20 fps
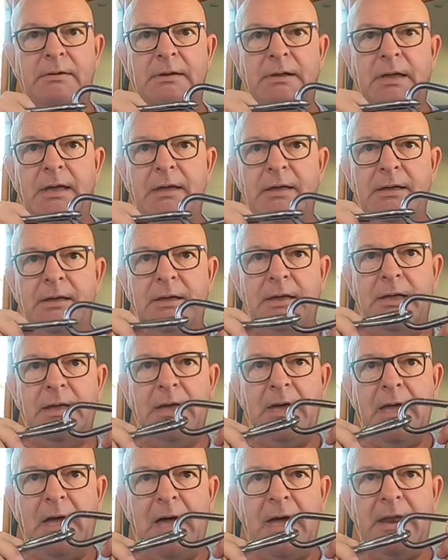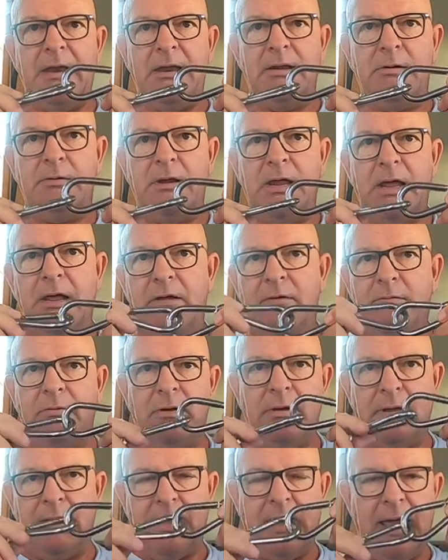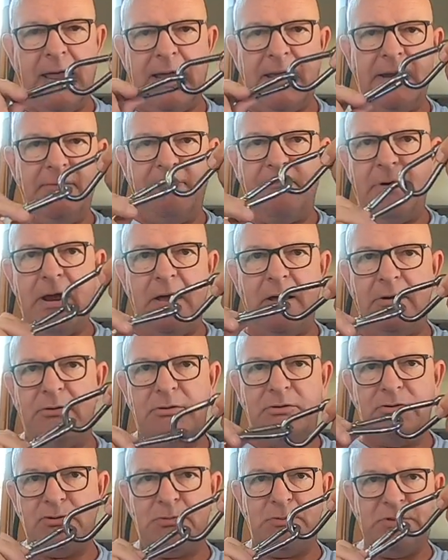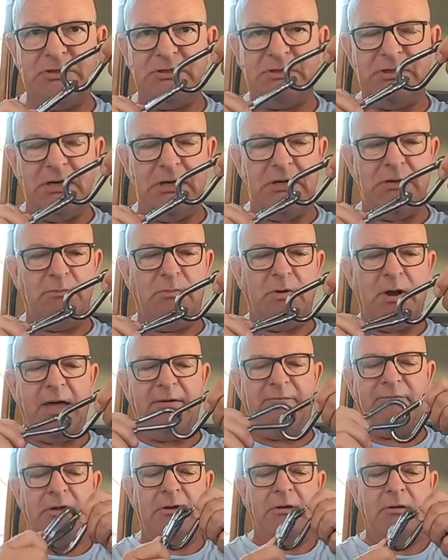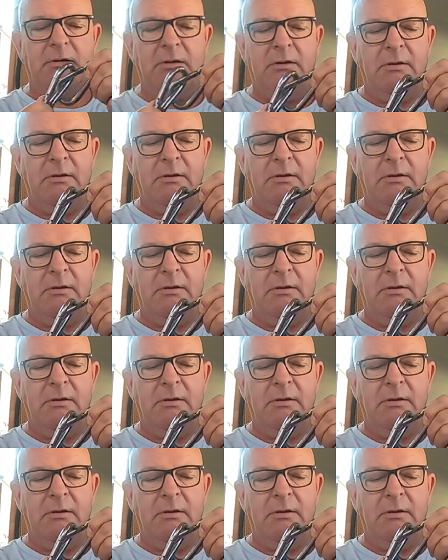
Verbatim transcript: yeah and then they're hanging around and twisting and what have you